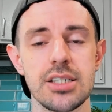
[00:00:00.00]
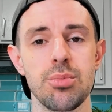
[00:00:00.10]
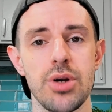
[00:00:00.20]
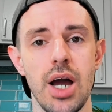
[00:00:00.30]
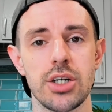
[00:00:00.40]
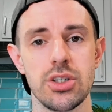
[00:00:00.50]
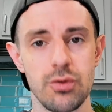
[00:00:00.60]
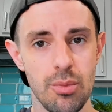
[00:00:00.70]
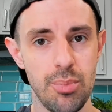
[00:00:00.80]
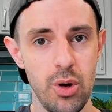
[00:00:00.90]
production
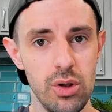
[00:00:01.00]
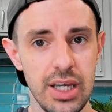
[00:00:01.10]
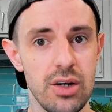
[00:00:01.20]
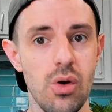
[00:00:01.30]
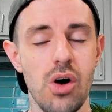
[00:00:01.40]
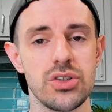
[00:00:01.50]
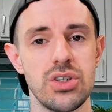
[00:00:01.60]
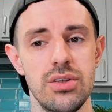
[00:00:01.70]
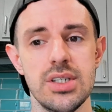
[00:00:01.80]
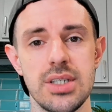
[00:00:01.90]
from Berlin or
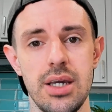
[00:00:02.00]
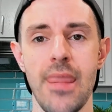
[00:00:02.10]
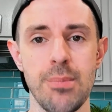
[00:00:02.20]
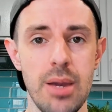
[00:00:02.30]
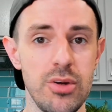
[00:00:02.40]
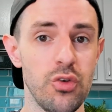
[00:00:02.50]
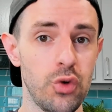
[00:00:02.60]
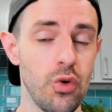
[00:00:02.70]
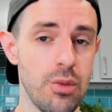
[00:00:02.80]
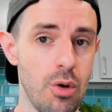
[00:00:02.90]
Austin this year. Maybe a
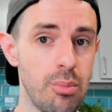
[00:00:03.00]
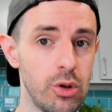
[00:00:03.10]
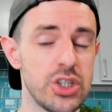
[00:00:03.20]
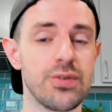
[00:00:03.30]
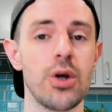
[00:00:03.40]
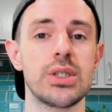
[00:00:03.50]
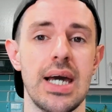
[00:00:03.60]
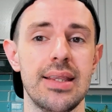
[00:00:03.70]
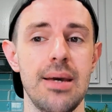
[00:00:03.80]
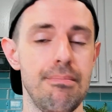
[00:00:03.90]
few of the more bullish folks
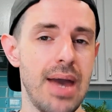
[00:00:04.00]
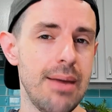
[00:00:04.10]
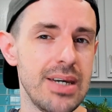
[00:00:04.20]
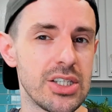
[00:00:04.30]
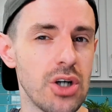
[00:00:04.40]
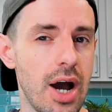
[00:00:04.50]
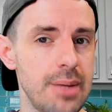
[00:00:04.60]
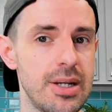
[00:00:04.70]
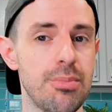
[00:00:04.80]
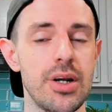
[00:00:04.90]
out there, maybe a tiny
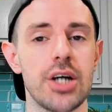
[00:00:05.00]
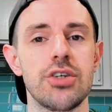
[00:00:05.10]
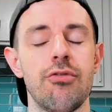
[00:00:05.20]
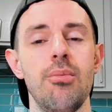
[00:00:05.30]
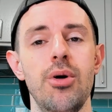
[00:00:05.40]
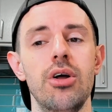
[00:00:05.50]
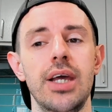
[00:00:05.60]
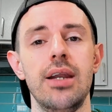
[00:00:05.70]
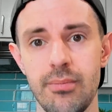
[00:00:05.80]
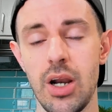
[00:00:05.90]
bit of production from
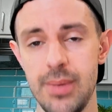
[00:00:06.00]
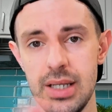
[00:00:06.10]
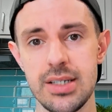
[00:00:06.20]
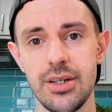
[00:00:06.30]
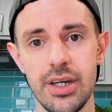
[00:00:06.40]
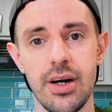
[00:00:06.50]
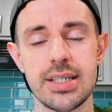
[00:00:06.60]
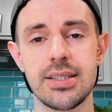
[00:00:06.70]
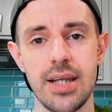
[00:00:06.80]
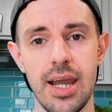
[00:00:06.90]
Berlin, but I'm here to tell you
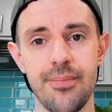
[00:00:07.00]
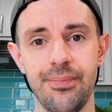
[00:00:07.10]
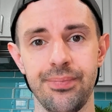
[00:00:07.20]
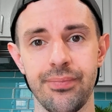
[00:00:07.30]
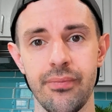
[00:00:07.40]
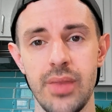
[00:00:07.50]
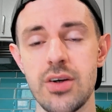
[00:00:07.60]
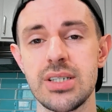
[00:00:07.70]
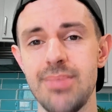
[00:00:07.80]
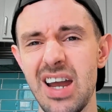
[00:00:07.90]
guys today
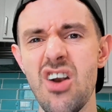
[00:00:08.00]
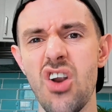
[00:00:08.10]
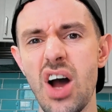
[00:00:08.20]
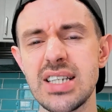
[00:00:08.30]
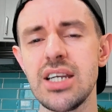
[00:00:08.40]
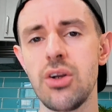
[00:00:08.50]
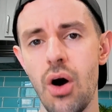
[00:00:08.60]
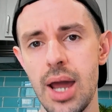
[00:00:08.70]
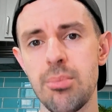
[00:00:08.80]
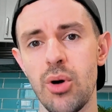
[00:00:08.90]
there is about a
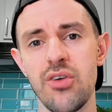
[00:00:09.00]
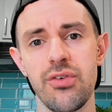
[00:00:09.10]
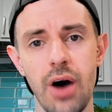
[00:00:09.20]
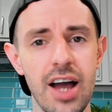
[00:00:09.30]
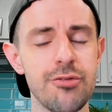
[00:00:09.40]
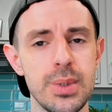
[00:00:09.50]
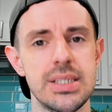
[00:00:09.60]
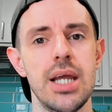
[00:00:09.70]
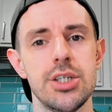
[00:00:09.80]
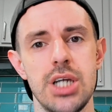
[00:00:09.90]

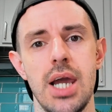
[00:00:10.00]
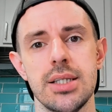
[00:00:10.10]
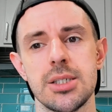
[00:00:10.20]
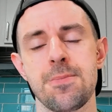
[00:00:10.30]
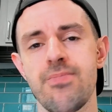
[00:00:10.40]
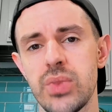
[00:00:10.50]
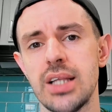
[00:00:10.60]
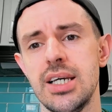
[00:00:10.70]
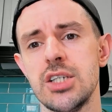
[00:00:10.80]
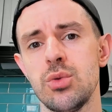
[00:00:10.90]
99.5% chance
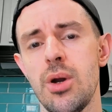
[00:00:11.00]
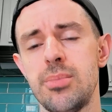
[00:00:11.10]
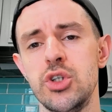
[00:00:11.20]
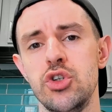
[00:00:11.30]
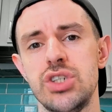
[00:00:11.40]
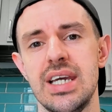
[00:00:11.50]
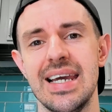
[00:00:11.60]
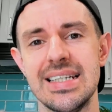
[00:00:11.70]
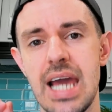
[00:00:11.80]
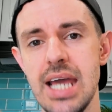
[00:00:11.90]
that Tesla will be producing
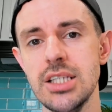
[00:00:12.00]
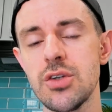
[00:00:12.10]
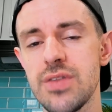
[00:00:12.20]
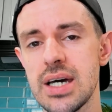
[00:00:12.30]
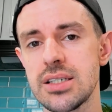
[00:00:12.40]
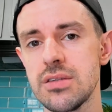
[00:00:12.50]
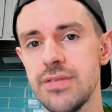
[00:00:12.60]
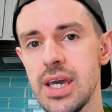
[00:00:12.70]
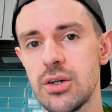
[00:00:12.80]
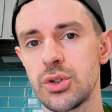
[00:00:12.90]
tens of thousands of
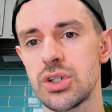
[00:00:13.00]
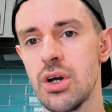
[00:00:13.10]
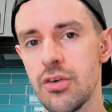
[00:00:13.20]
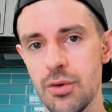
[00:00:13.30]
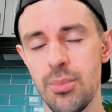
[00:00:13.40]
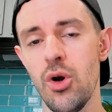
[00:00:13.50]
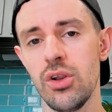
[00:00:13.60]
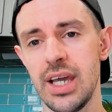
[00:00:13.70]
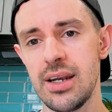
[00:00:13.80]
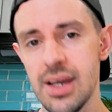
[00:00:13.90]
vehicles from
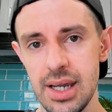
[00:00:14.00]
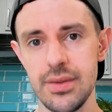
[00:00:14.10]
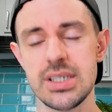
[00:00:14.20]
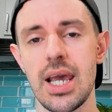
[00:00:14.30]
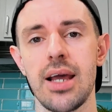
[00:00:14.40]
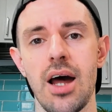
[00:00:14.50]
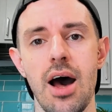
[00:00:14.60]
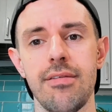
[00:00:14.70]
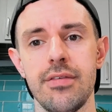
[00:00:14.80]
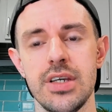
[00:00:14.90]
Berlin in the second
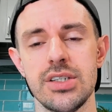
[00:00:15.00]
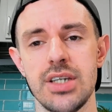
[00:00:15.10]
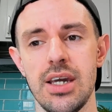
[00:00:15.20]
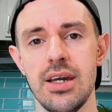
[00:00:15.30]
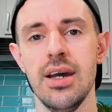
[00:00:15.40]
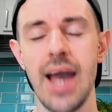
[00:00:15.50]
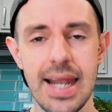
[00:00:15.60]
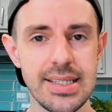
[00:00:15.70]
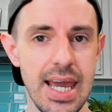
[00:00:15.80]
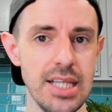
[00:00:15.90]
half of this year
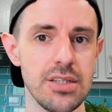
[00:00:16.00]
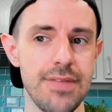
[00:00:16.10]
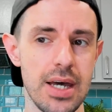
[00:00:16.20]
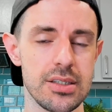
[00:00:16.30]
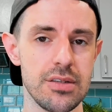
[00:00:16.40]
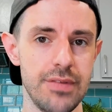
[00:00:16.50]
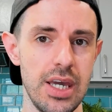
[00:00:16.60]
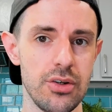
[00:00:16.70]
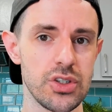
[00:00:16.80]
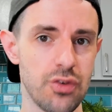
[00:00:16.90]
and tens of thousands of
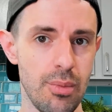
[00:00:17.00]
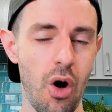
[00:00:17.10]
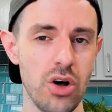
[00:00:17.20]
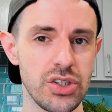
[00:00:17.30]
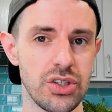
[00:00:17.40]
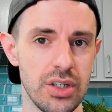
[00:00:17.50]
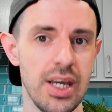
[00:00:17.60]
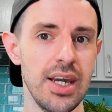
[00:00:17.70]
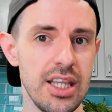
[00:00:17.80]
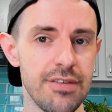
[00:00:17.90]
vehicles from Austin
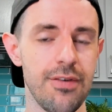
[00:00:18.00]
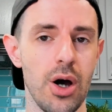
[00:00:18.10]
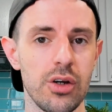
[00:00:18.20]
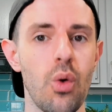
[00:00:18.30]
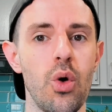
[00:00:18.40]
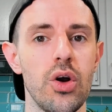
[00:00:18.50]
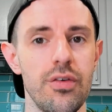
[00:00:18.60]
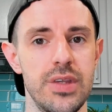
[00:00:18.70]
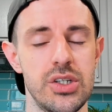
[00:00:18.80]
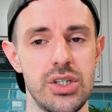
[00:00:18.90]
in the final quarter
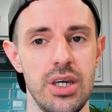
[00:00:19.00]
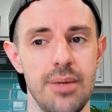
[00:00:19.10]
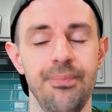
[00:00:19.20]
of this year.